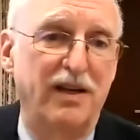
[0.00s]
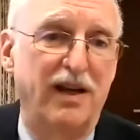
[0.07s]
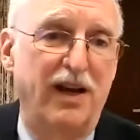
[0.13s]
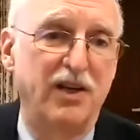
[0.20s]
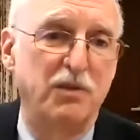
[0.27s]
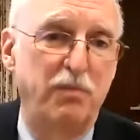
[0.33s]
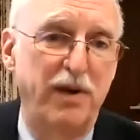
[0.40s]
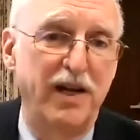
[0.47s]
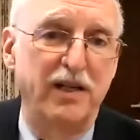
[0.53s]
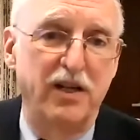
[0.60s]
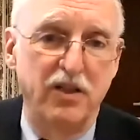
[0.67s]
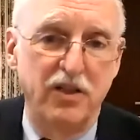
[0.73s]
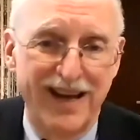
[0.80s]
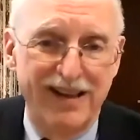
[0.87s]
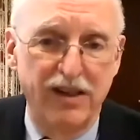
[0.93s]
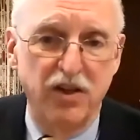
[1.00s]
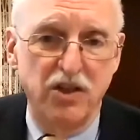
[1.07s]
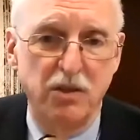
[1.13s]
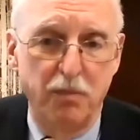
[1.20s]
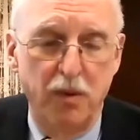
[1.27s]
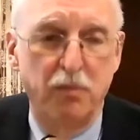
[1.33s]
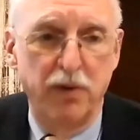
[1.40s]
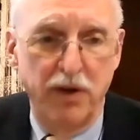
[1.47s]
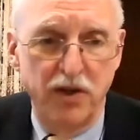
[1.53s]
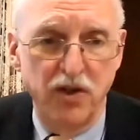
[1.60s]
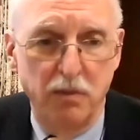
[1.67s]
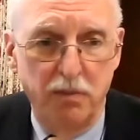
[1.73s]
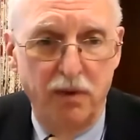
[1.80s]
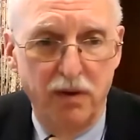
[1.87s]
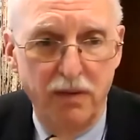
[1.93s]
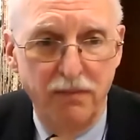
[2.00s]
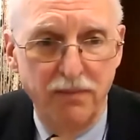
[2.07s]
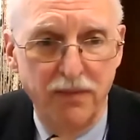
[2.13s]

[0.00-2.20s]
as being an intelligible principle.